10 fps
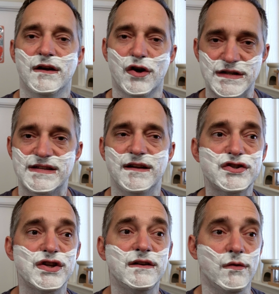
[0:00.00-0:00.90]

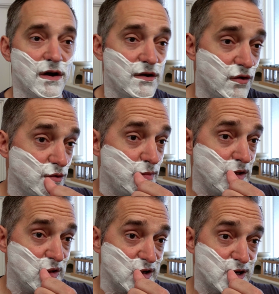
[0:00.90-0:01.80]
carcinogen, or could
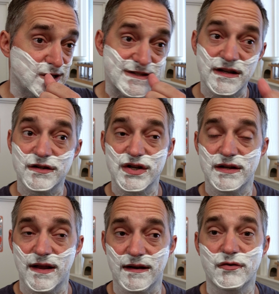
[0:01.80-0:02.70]
be a carcinogen
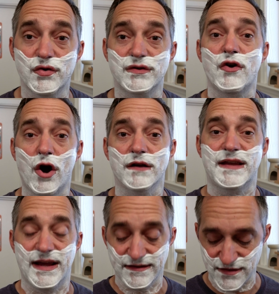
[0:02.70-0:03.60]
that could cause
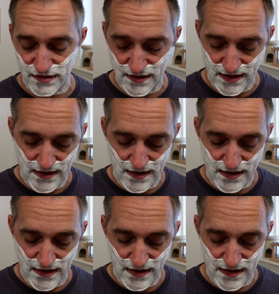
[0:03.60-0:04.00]
cancer.